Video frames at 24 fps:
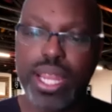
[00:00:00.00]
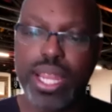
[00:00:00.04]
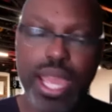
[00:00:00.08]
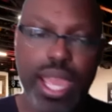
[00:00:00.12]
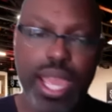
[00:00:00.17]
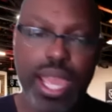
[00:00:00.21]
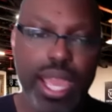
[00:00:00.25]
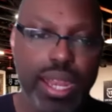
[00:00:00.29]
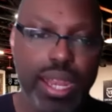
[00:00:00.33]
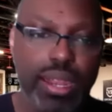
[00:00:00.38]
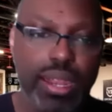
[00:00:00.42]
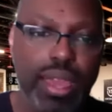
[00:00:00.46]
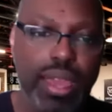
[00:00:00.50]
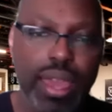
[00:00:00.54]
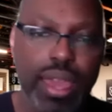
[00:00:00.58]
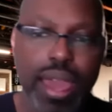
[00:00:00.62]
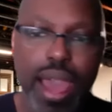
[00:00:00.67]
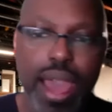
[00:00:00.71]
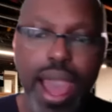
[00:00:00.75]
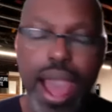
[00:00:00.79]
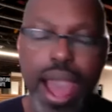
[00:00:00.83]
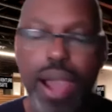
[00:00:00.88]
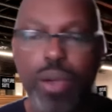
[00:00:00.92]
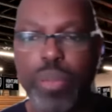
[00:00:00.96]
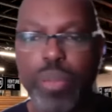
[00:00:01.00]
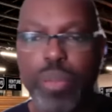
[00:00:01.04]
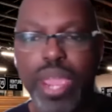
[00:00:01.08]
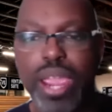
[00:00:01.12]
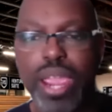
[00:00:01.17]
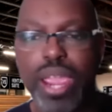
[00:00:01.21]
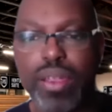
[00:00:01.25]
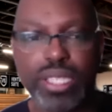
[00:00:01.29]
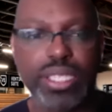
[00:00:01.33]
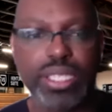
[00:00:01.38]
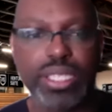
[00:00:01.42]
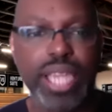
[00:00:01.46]
And how
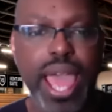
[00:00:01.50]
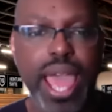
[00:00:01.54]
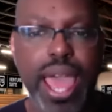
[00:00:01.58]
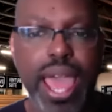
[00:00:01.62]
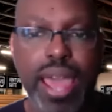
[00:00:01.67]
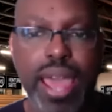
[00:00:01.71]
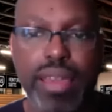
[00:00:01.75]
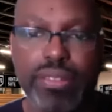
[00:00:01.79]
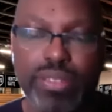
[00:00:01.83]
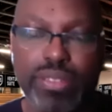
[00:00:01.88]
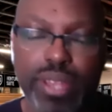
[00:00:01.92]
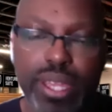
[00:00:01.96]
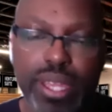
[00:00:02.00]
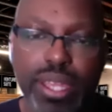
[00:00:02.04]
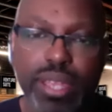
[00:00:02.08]
parents have